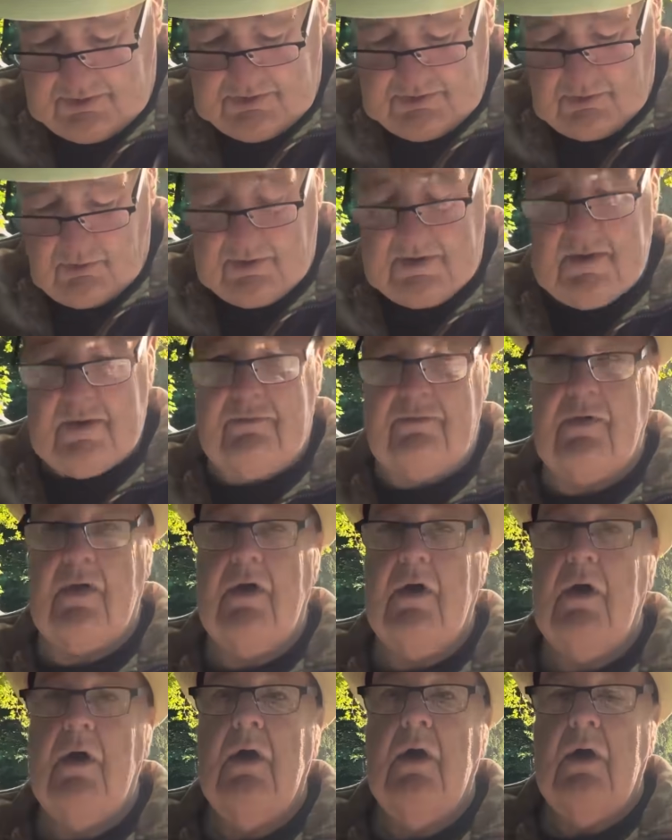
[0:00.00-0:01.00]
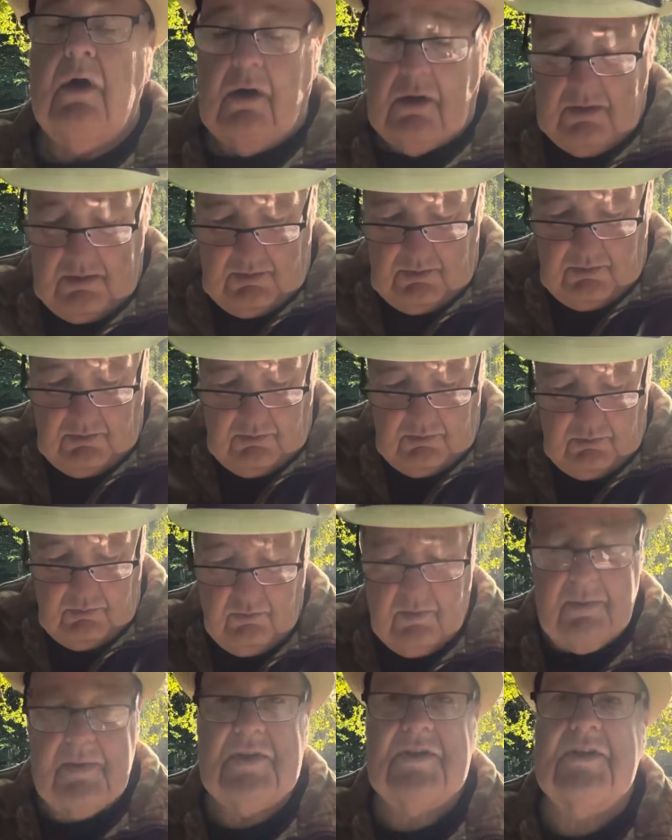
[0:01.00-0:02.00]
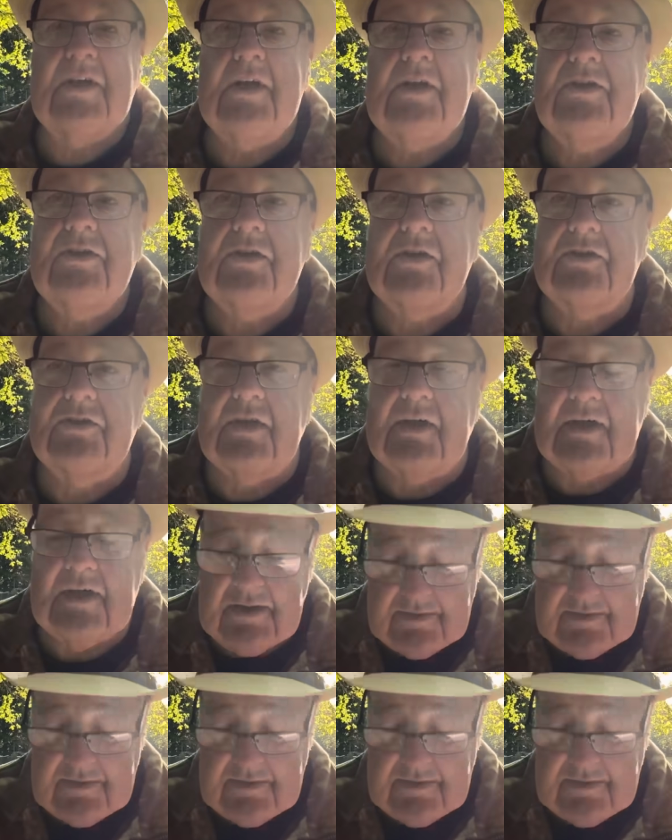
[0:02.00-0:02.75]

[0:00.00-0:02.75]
Union of Women Teachers now.